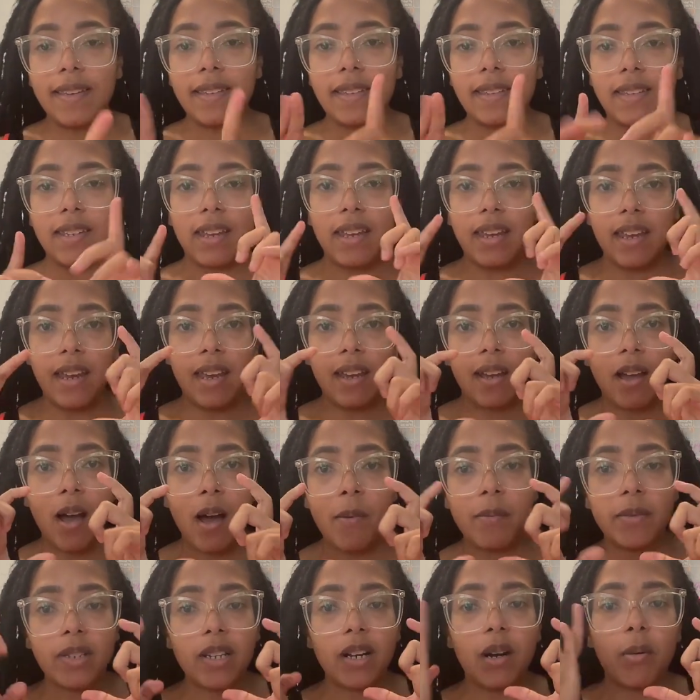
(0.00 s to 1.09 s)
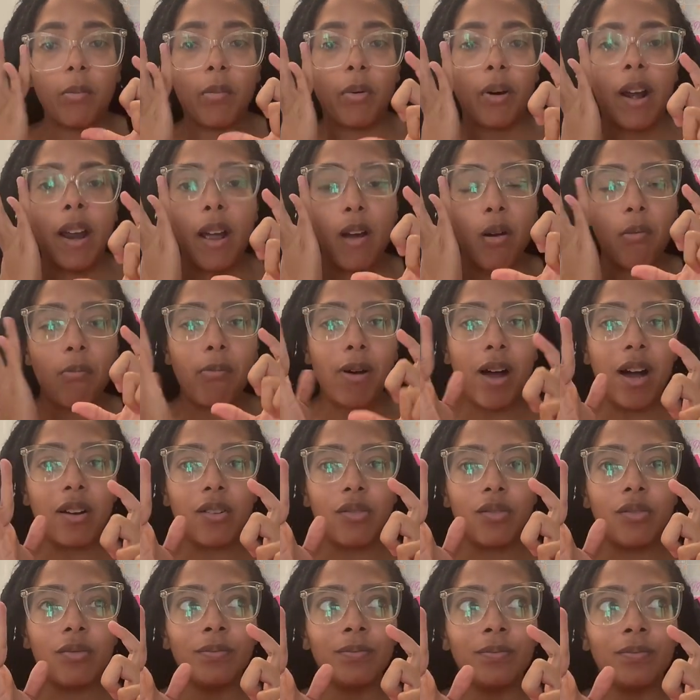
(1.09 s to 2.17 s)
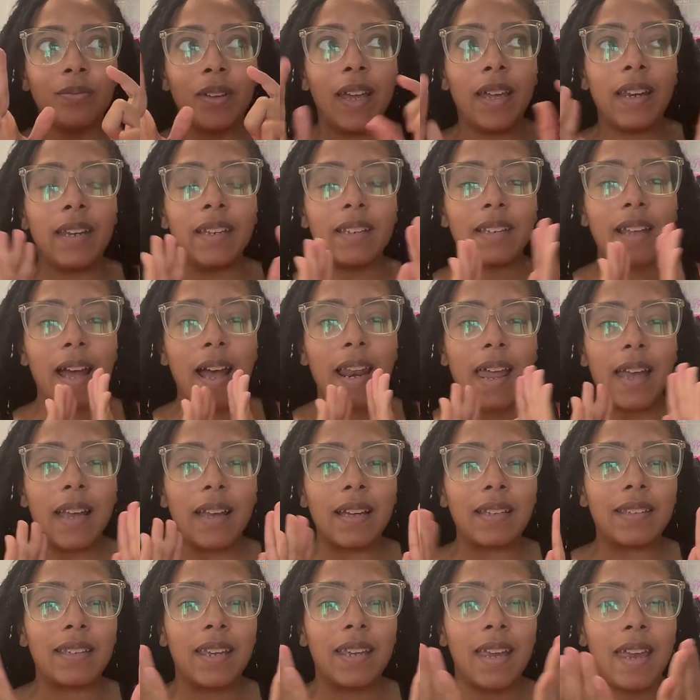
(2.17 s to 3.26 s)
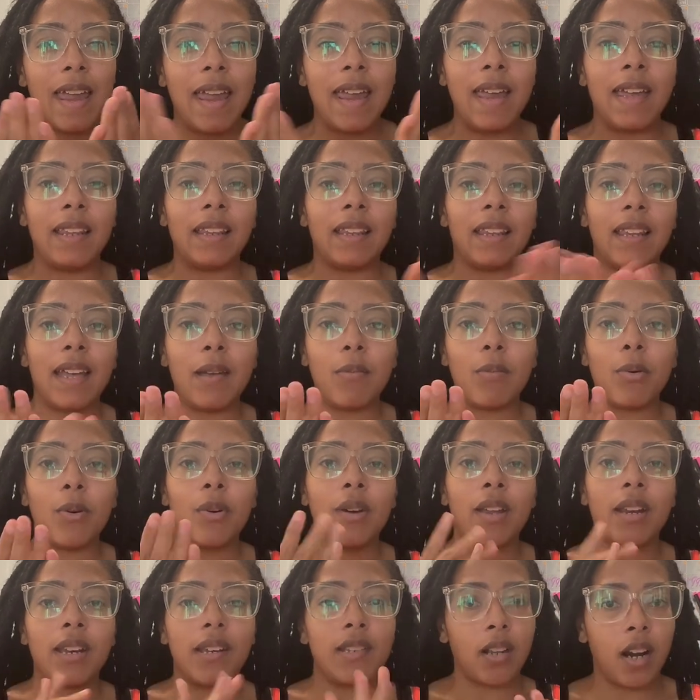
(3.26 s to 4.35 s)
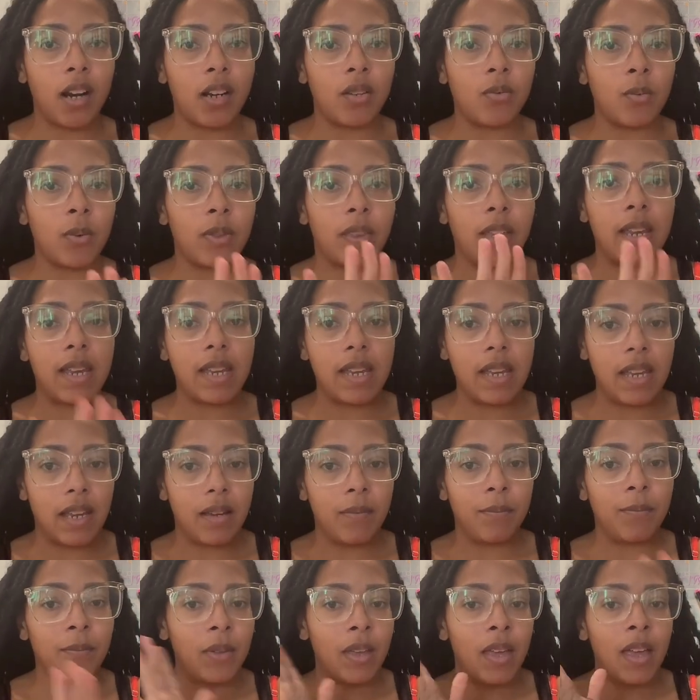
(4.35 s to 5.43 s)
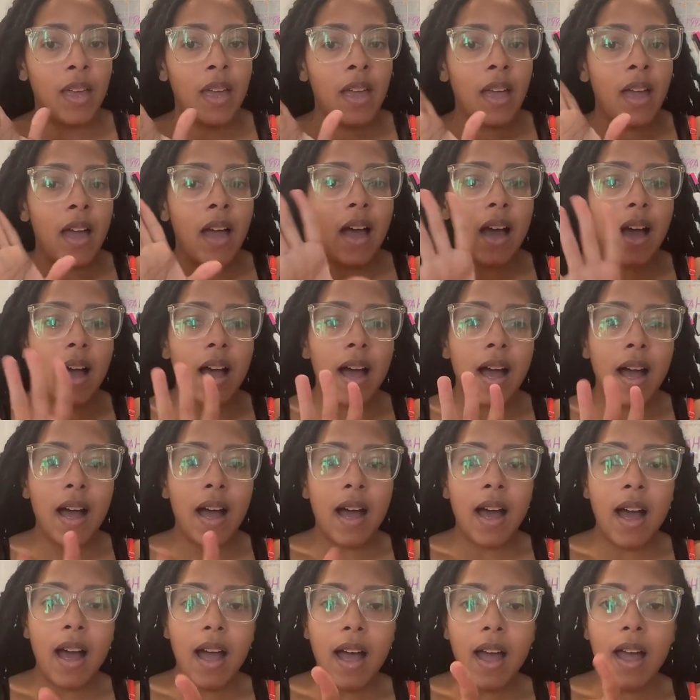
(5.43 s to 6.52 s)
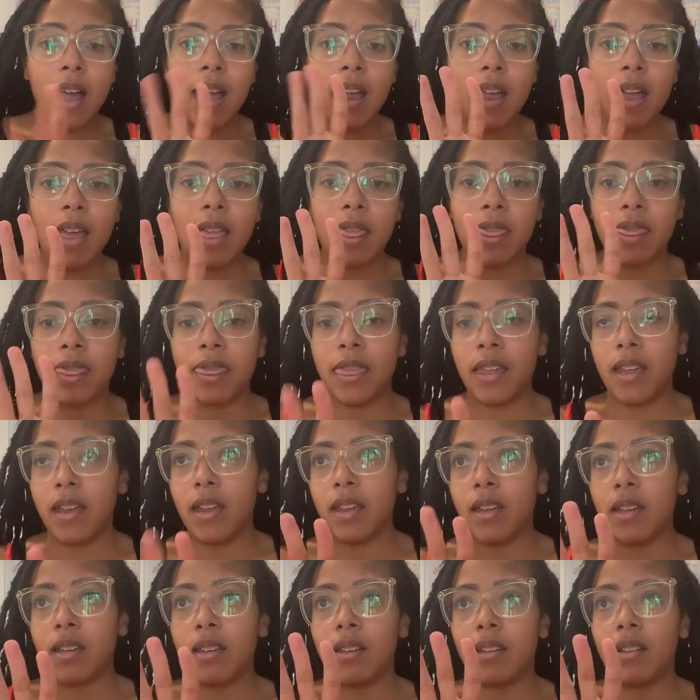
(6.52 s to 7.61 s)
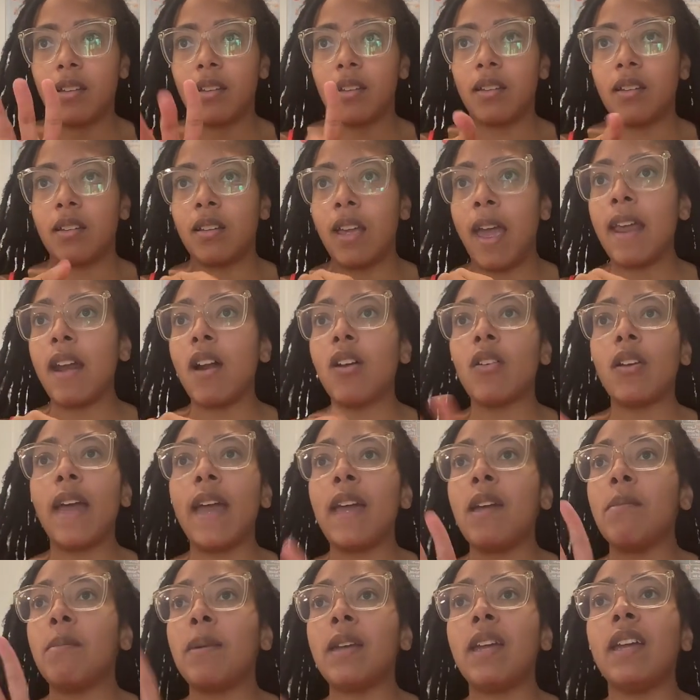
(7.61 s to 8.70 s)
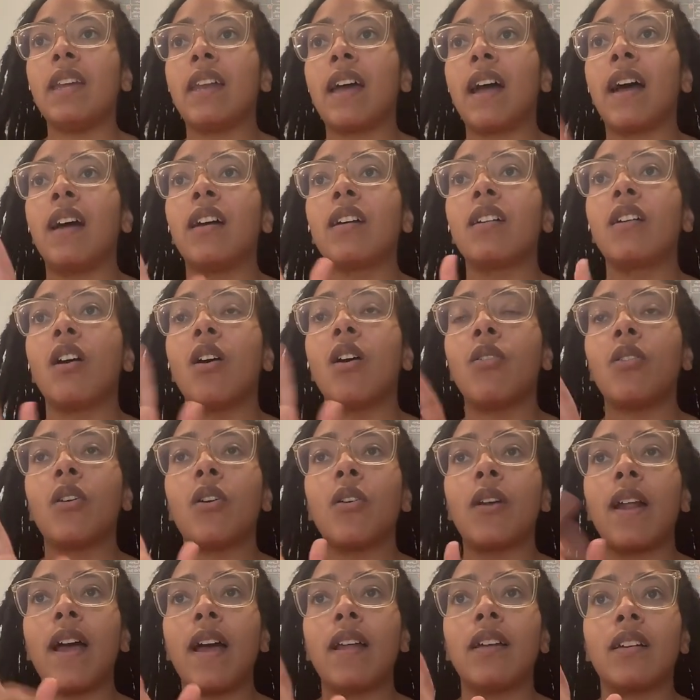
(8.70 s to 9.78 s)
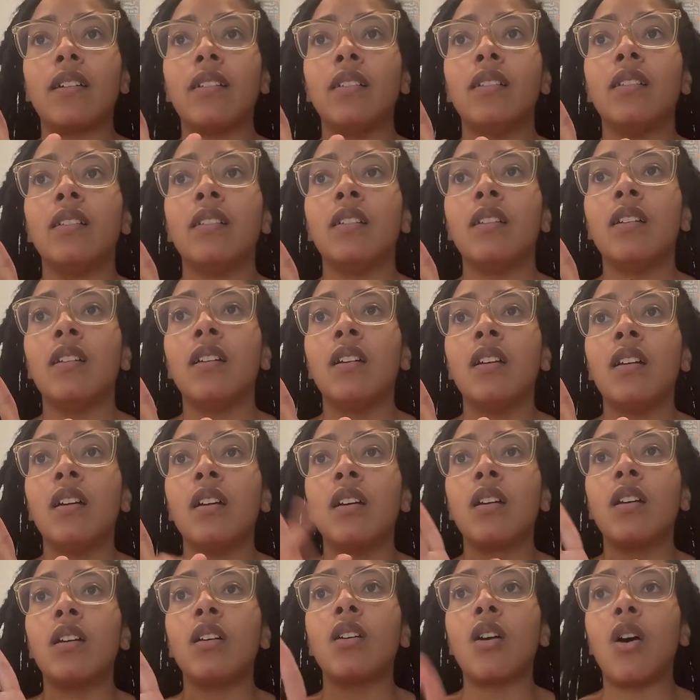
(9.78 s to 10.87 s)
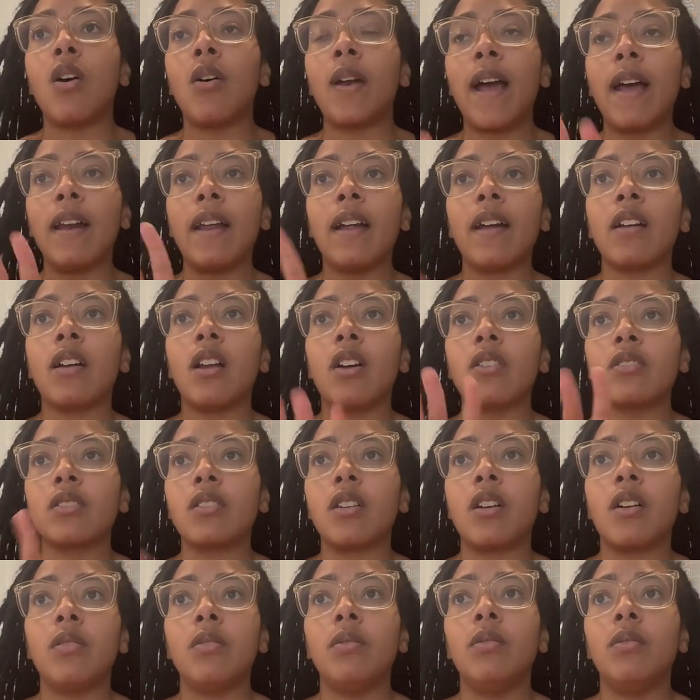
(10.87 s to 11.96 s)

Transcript: it's it comes in a brown bottle and it's got like a tan label and it starts with the N. I think hey don't let him in now. Go on, on out there. Go on out there and close the